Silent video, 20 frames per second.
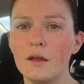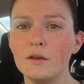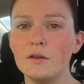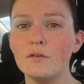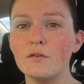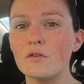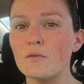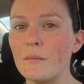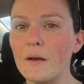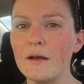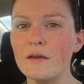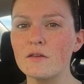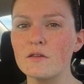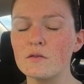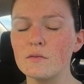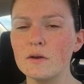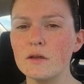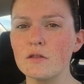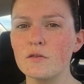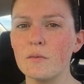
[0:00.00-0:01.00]
and use my
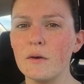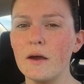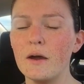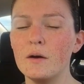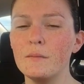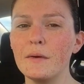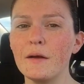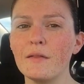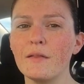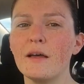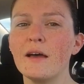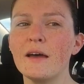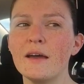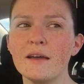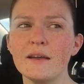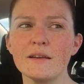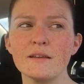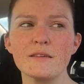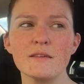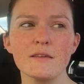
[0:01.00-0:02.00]
sweet sweat on my
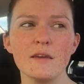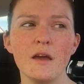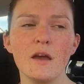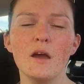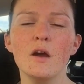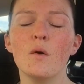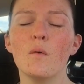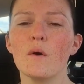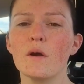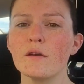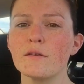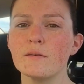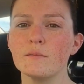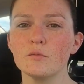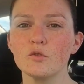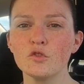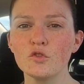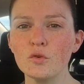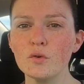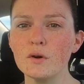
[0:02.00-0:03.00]
legs, wear
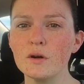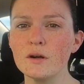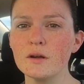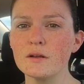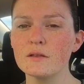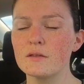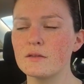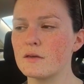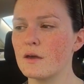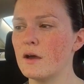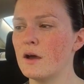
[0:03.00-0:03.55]
some shorts.